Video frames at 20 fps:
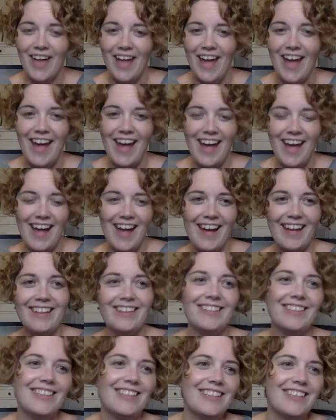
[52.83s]
Hey.
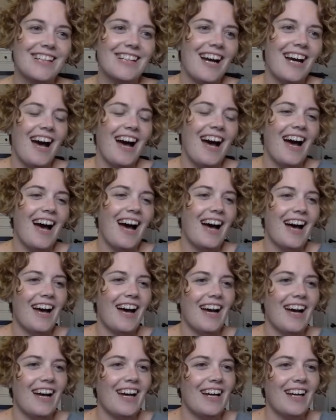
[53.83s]

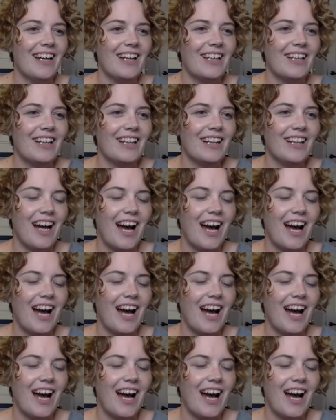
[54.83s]
And